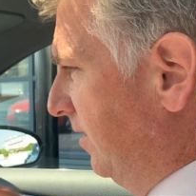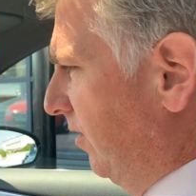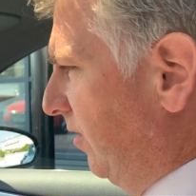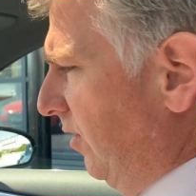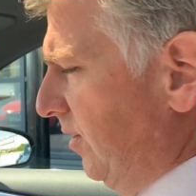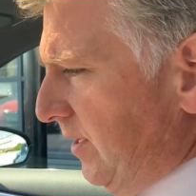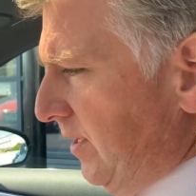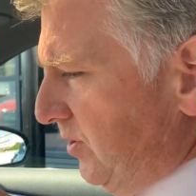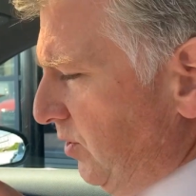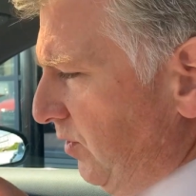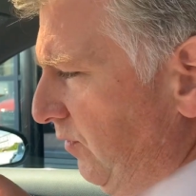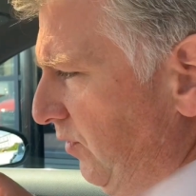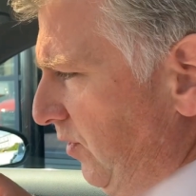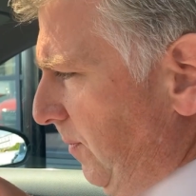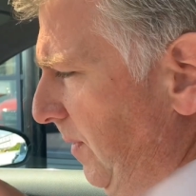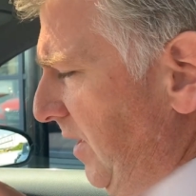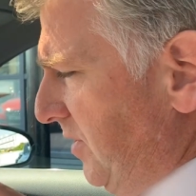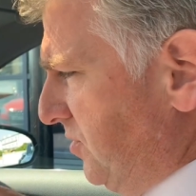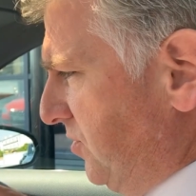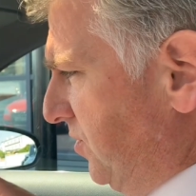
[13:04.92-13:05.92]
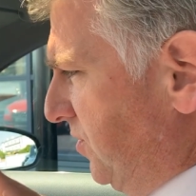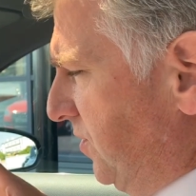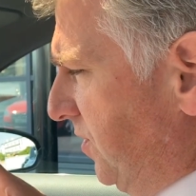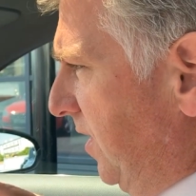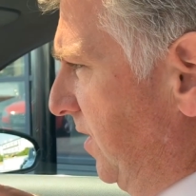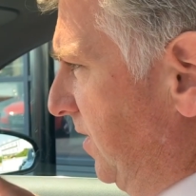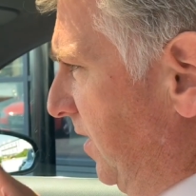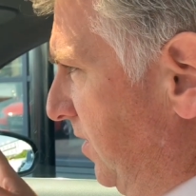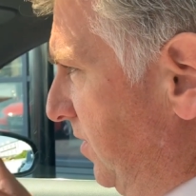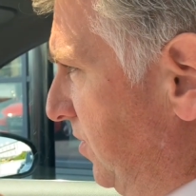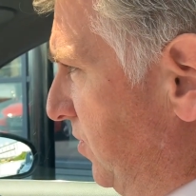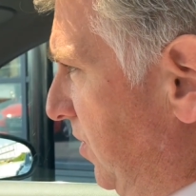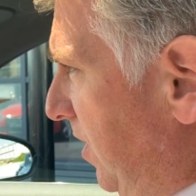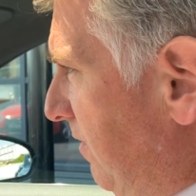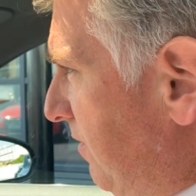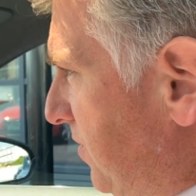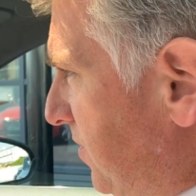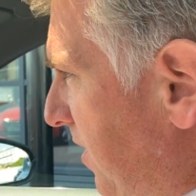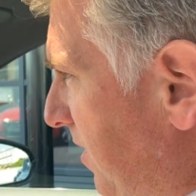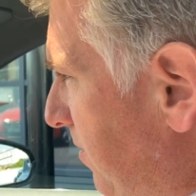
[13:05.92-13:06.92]
Or it'll do it for the passenger side, and the
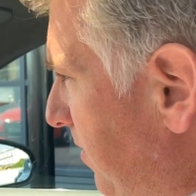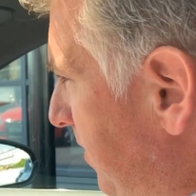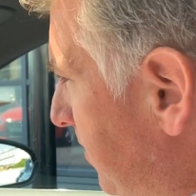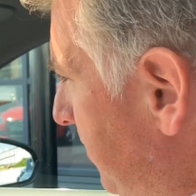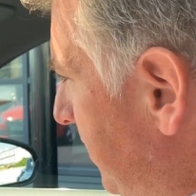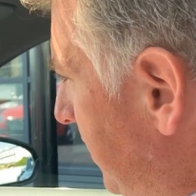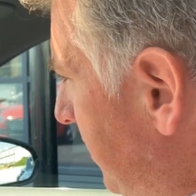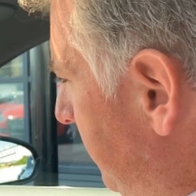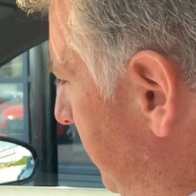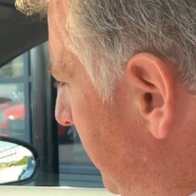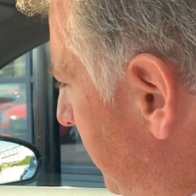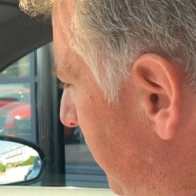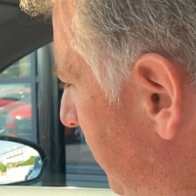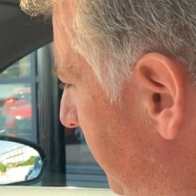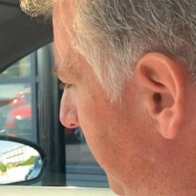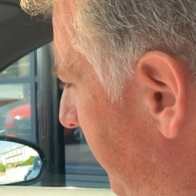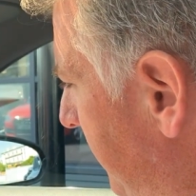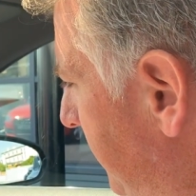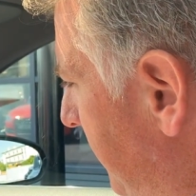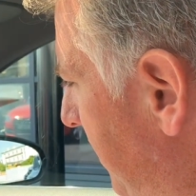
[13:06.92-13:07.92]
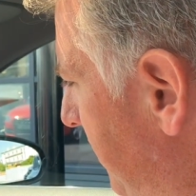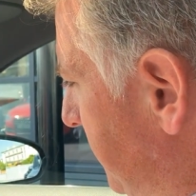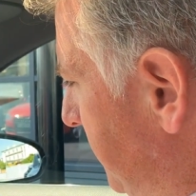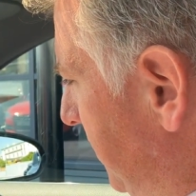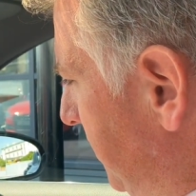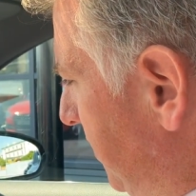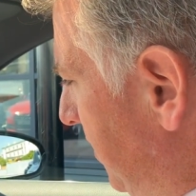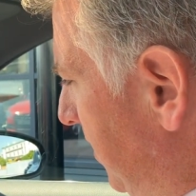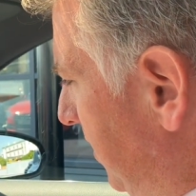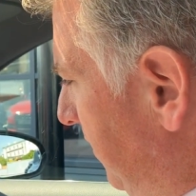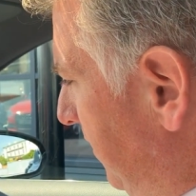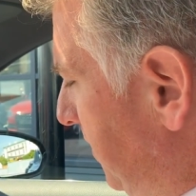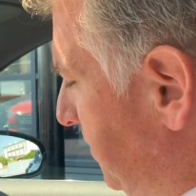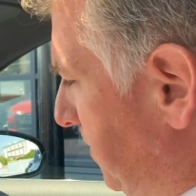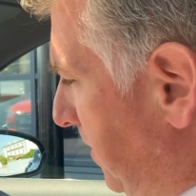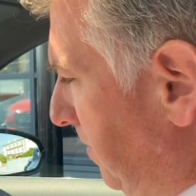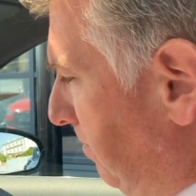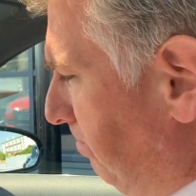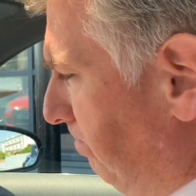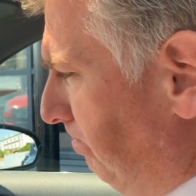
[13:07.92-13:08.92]
driver's side will do theirs alternatively
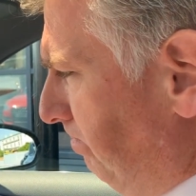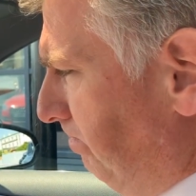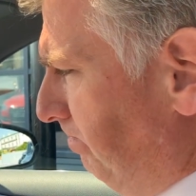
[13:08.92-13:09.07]
as well.